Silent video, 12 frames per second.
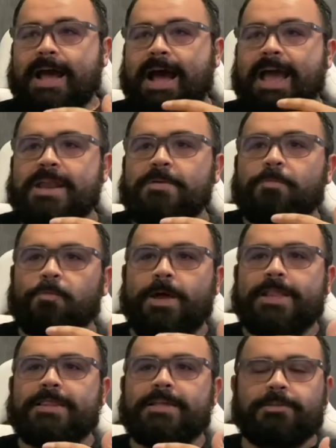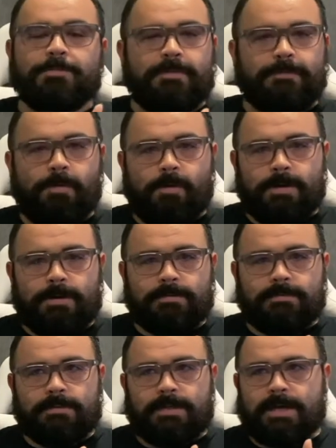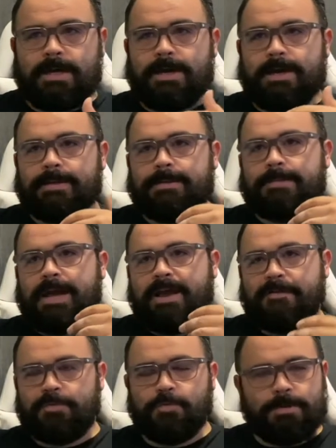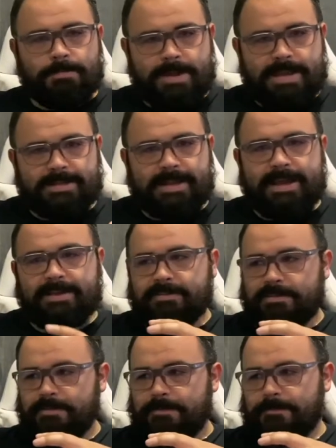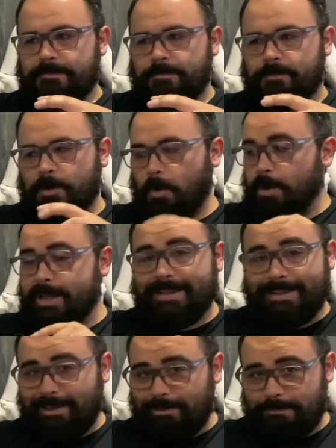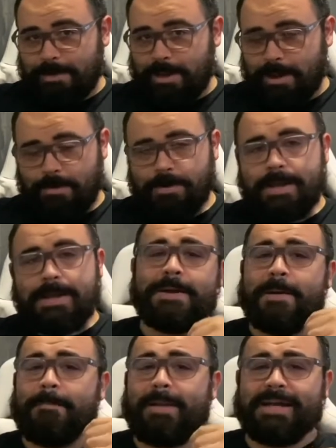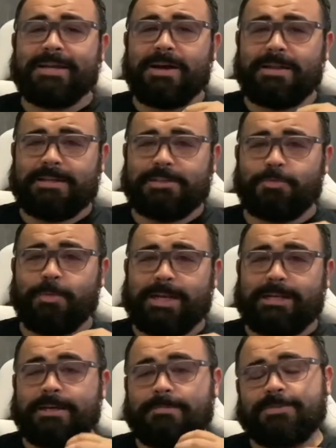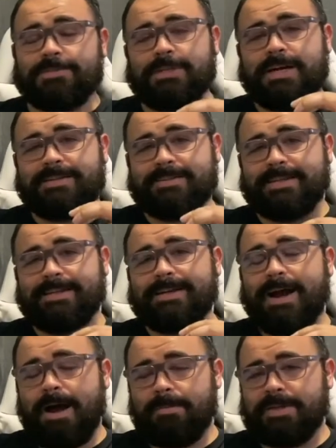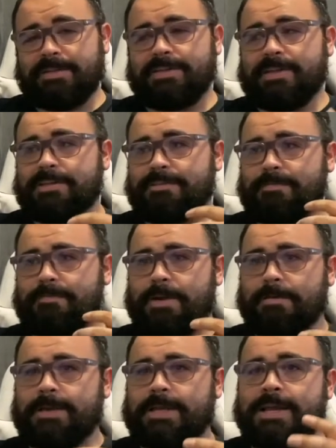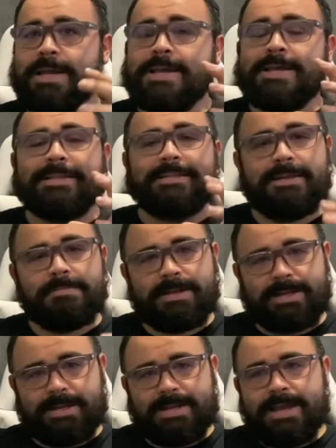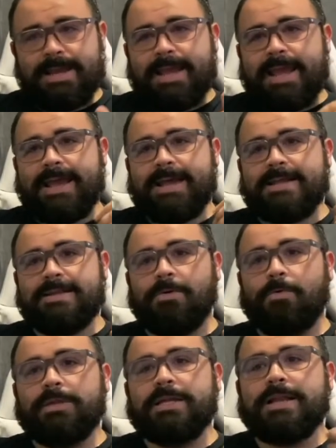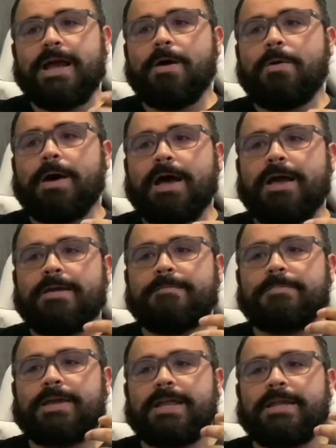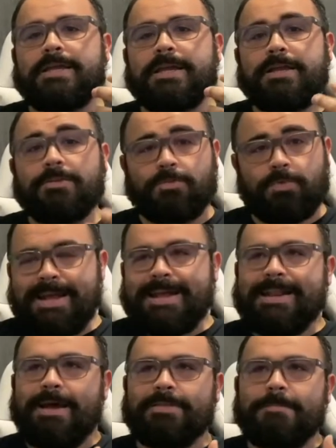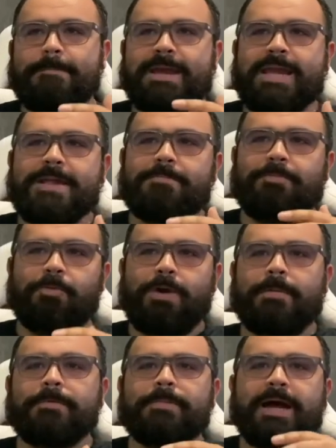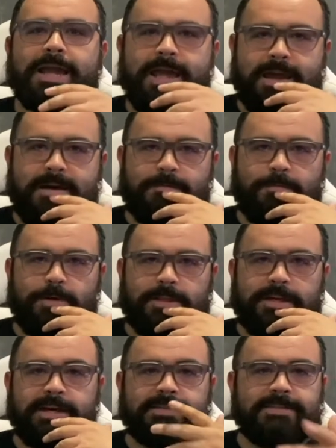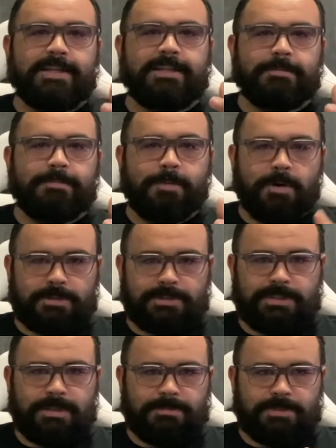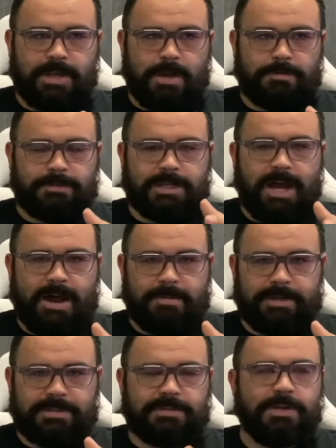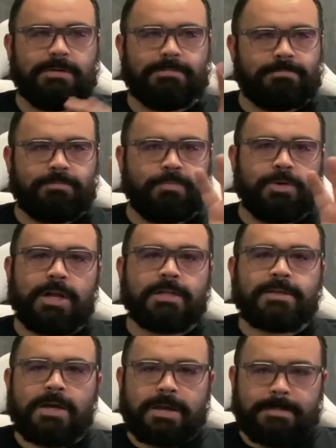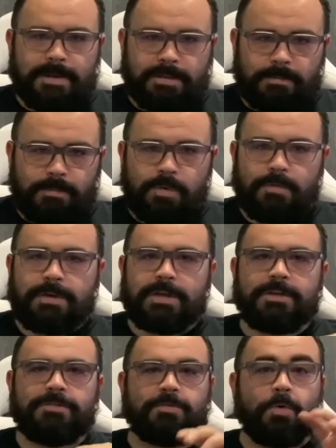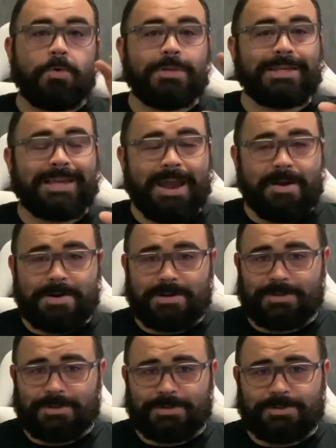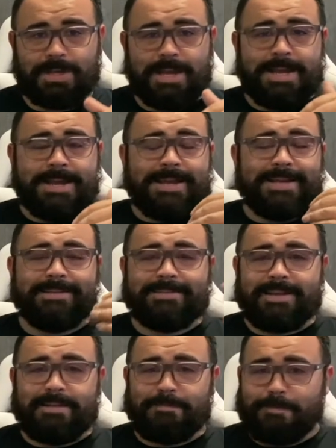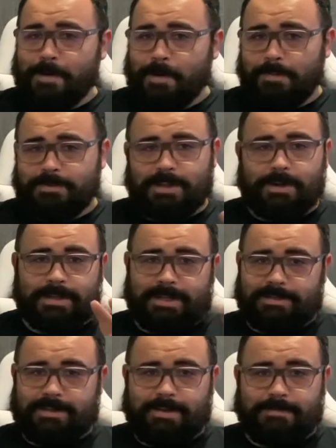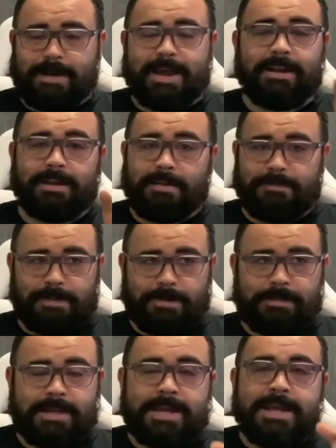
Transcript: I hadn't read this before. I have to admit, as of recording this video, my knowledge when it comes to Godzilla comics is very limited. And only now I am getting into it. Now, the main problem I have with Godzilla books themselves, comics, don't, we're not talking about the movies or the characters in said films and all that stuff. I love them.